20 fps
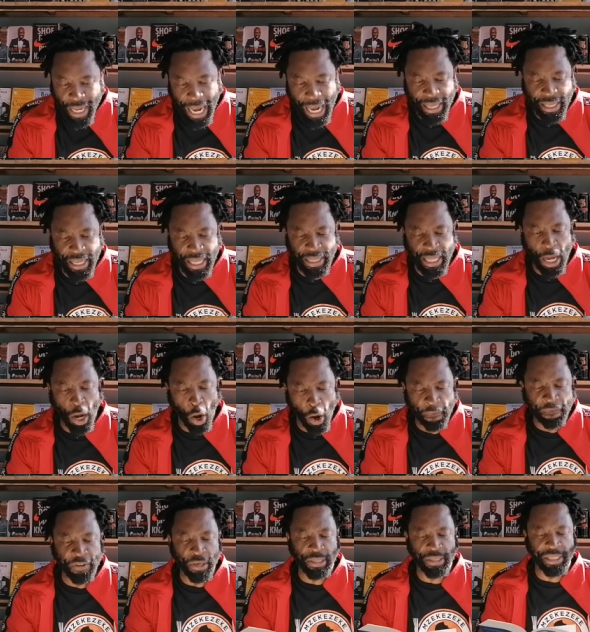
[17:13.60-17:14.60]
under the
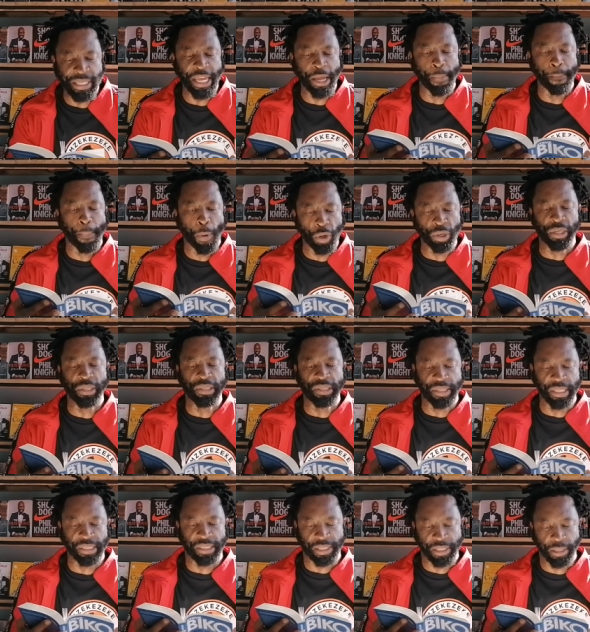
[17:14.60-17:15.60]
obviously immoral
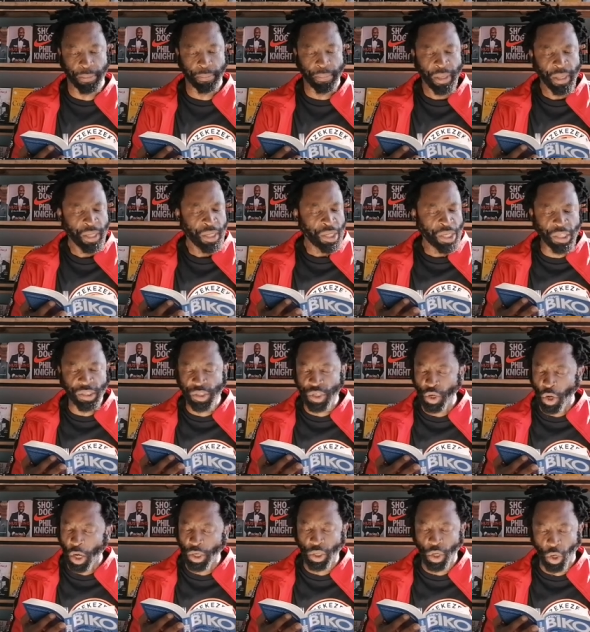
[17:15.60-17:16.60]
system is
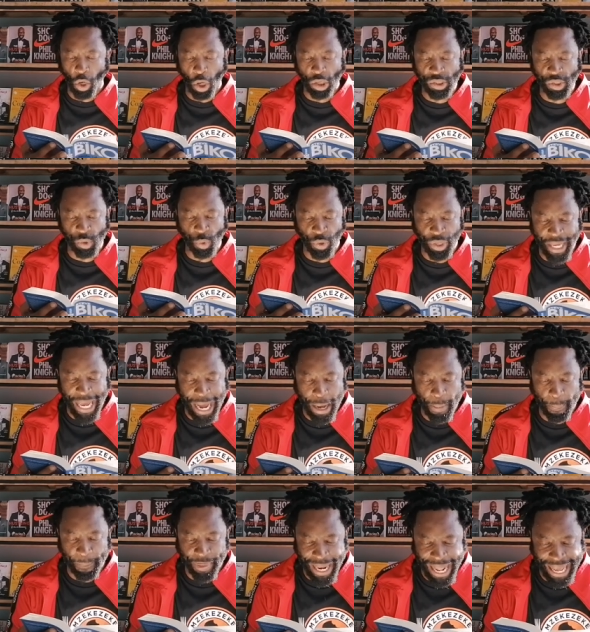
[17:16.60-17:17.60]
not lost to
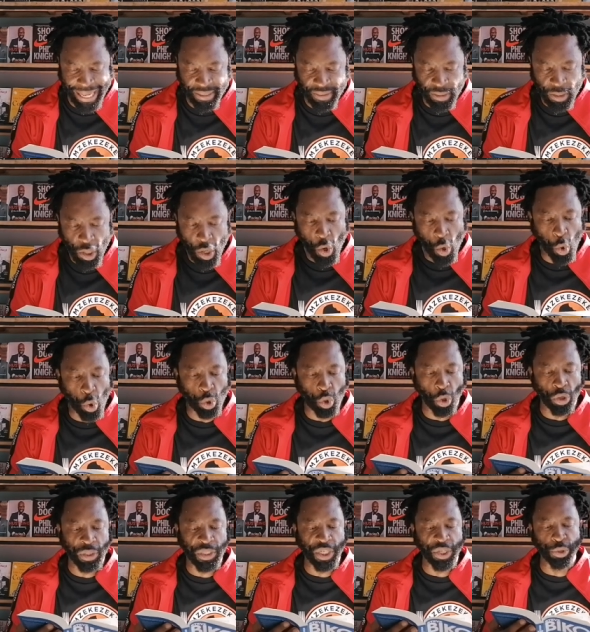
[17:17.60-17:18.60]
young blacks who
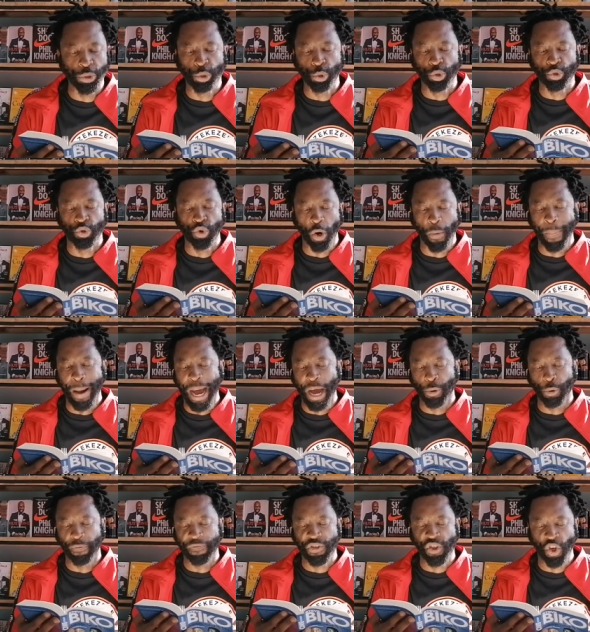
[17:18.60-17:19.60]
continue to drop
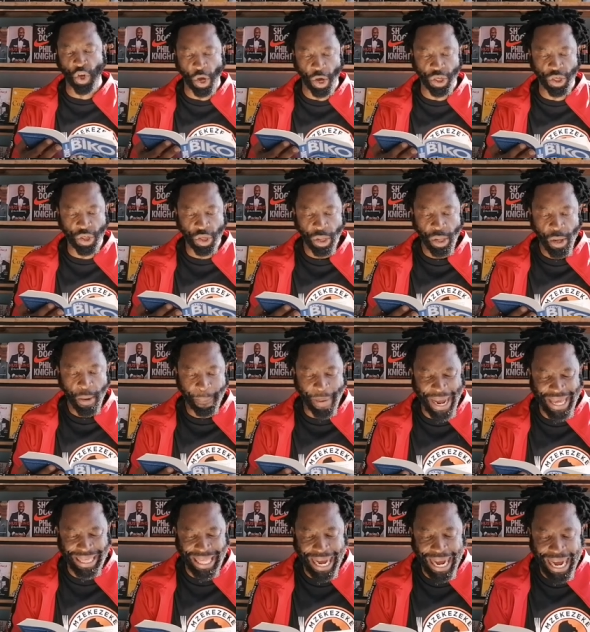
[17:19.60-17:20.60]
out of church
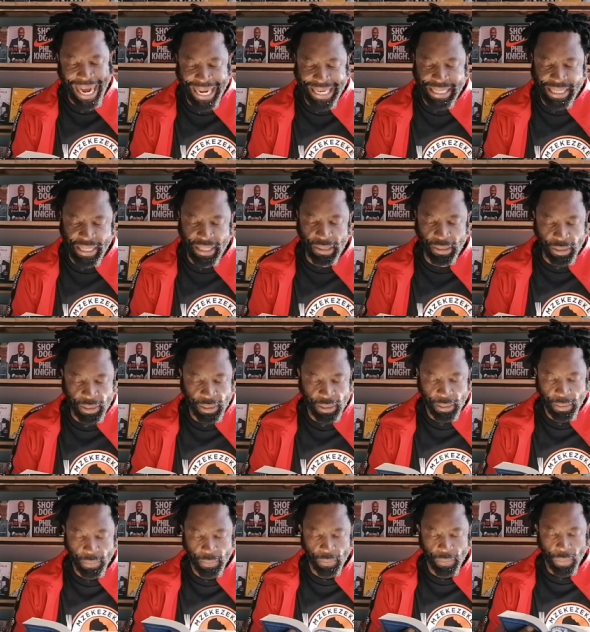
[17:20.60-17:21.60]
by the hundreds.
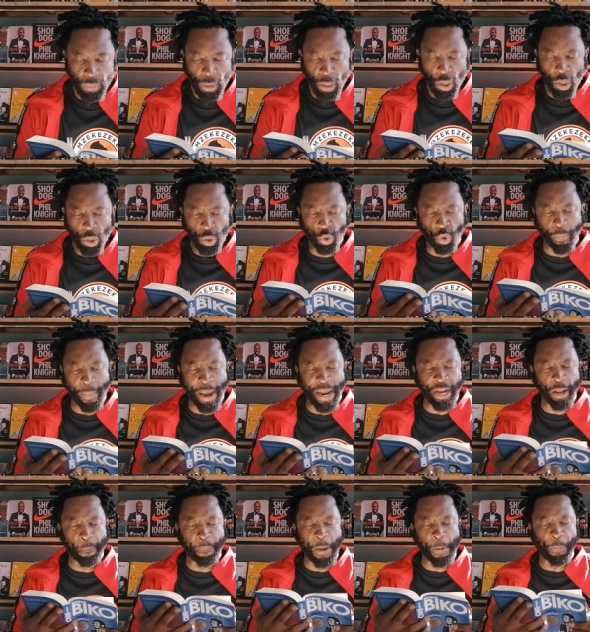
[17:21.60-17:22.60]
Too
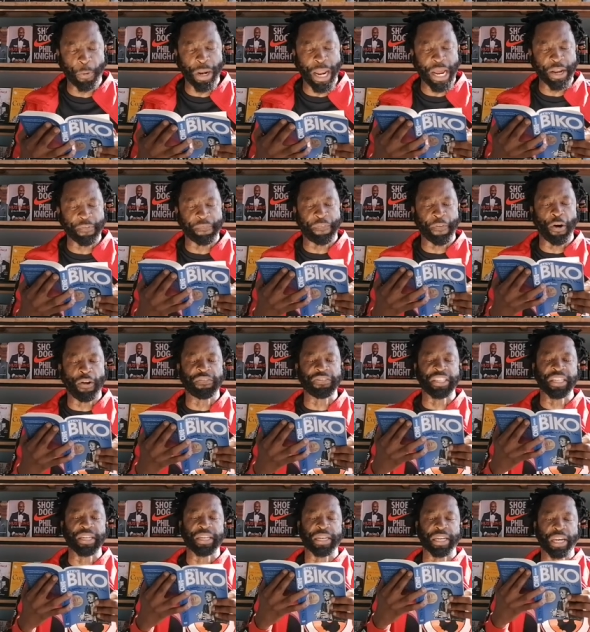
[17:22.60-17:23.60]
many people are
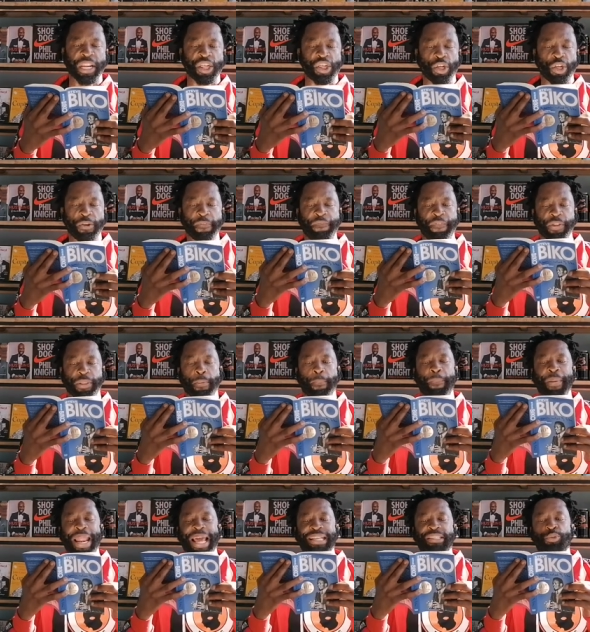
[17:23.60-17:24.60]
involved in religion for the
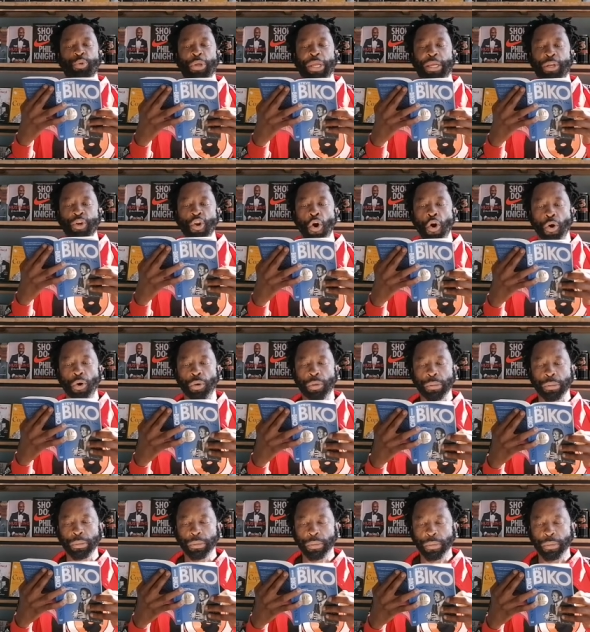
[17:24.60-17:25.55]
blacks to ignore.